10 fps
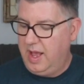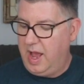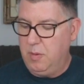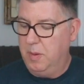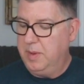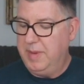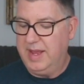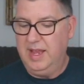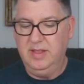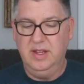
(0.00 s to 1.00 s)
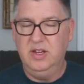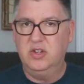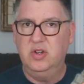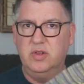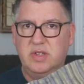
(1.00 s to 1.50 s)
I won't be making the
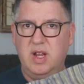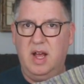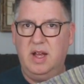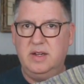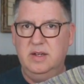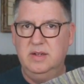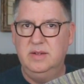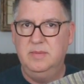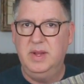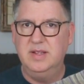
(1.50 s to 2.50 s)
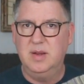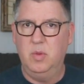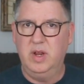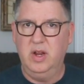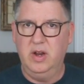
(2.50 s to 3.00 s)
additional sock because I'm
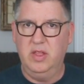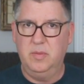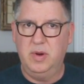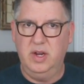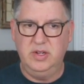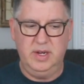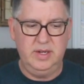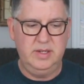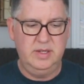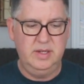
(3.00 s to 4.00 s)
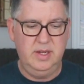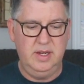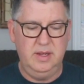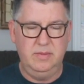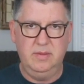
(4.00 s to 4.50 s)
working on other projects
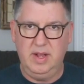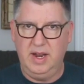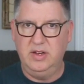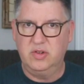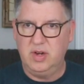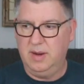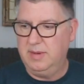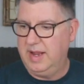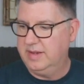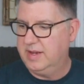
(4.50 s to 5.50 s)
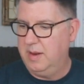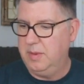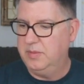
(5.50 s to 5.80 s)
that I described last time.